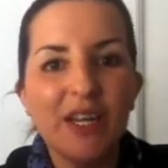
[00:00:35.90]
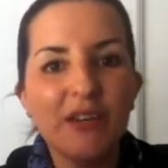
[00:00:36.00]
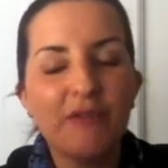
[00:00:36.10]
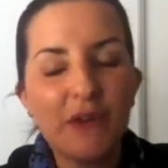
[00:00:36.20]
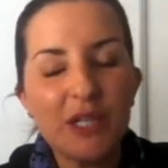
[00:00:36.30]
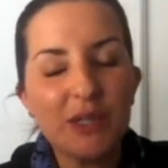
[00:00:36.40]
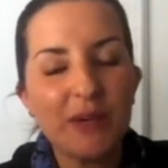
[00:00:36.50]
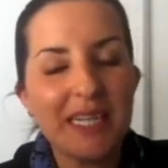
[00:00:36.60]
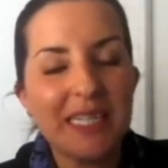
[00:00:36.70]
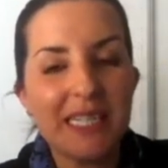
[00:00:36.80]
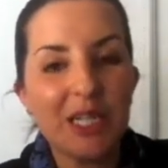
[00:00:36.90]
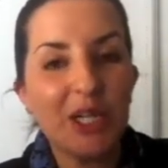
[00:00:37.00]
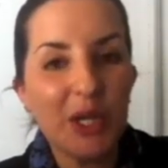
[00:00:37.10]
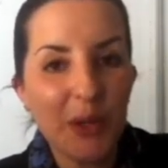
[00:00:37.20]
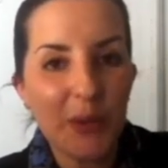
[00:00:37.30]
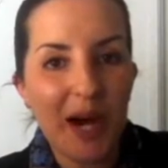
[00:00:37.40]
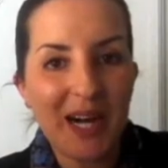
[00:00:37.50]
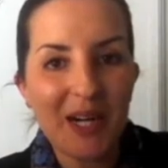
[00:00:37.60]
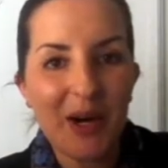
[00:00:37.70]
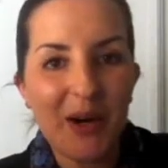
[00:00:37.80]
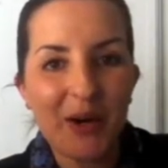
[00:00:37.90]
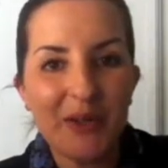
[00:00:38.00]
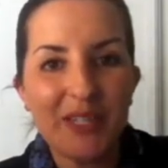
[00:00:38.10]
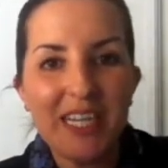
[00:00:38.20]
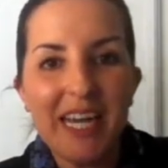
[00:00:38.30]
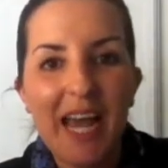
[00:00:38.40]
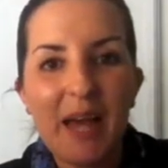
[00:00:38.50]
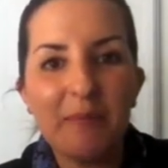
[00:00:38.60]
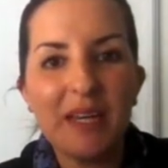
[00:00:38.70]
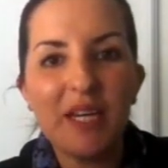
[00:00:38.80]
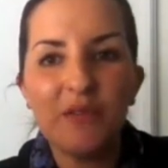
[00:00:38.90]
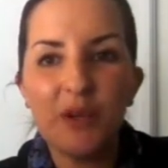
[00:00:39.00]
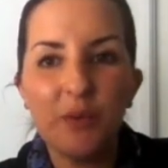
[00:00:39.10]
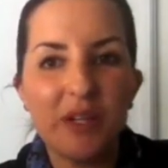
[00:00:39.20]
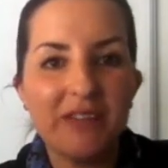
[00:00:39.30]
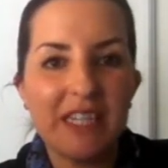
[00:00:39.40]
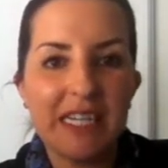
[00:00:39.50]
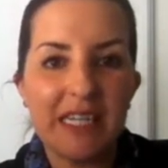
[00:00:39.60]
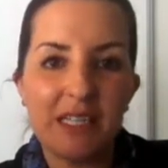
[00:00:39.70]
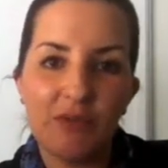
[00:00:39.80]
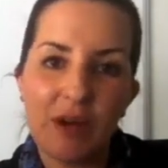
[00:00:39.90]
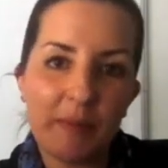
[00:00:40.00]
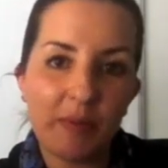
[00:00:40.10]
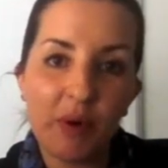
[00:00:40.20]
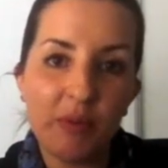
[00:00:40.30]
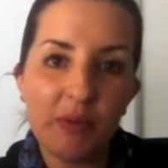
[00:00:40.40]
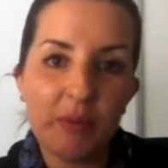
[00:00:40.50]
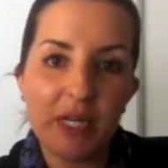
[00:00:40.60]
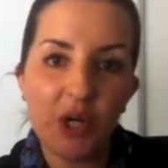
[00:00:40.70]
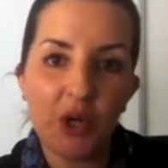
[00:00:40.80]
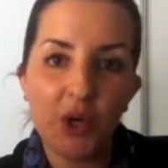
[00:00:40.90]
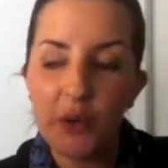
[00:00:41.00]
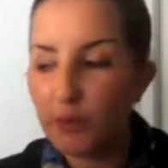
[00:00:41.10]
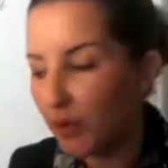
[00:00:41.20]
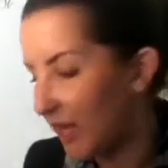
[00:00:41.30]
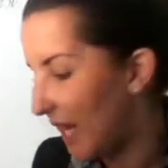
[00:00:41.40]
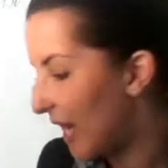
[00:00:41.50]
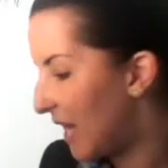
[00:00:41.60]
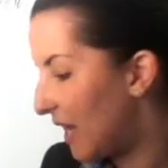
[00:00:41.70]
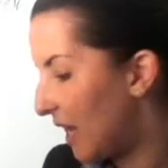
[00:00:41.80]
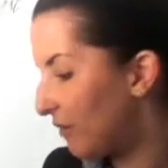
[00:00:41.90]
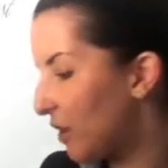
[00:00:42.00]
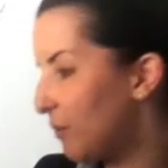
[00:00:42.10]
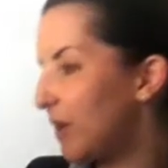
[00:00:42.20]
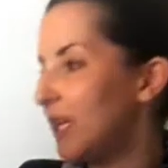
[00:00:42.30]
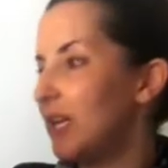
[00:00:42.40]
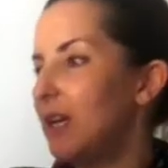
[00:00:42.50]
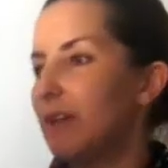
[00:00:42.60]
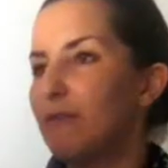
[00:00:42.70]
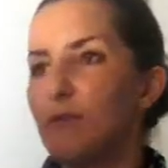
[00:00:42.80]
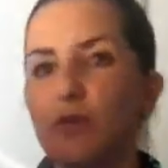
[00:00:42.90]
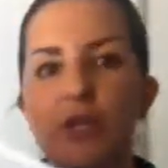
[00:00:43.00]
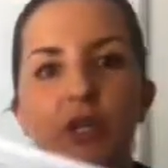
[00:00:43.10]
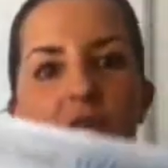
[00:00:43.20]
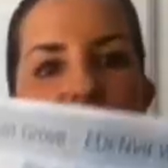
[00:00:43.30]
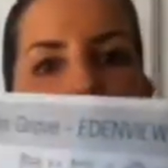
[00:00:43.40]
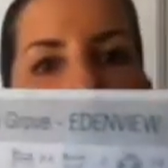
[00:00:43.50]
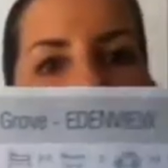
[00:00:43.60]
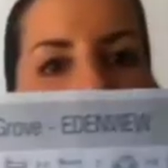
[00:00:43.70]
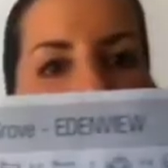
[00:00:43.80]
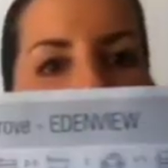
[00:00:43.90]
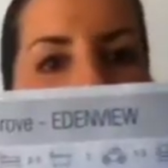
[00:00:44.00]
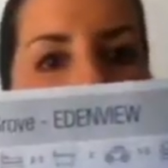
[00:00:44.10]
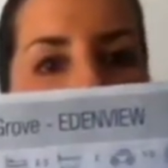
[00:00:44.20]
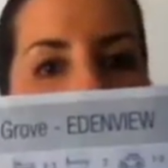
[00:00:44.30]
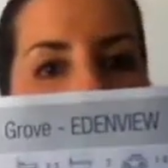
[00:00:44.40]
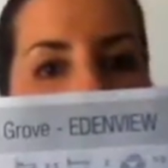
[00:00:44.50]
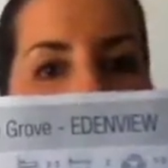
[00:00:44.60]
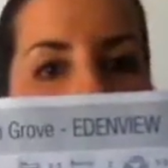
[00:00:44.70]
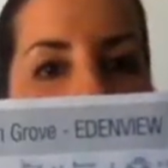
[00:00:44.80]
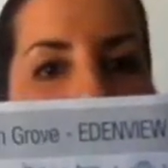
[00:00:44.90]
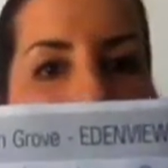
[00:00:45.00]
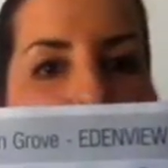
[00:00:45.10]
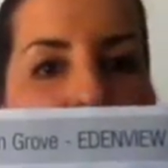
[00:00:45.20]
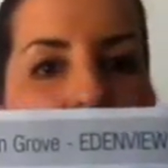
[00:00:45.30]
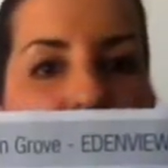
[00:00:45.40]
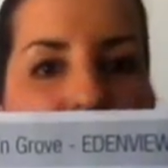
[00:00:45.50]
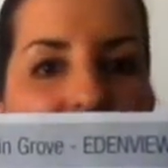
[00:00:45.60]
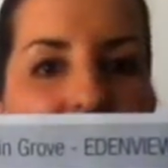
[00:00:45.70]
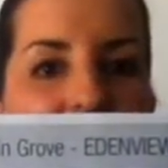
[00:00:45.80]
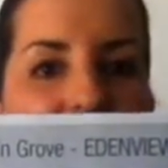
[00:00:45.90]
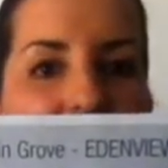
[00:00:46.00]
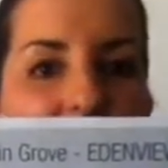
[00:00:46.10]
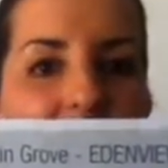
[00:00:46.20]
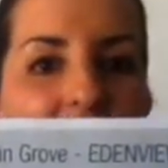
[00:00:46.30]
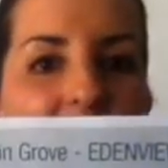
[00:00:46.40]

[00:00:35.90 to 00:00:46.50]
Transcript: The first one is a QR code, and many of you will have seen these around but probably not knowing what they are. I've got one here for you. This is an example of a QR code from our window cards.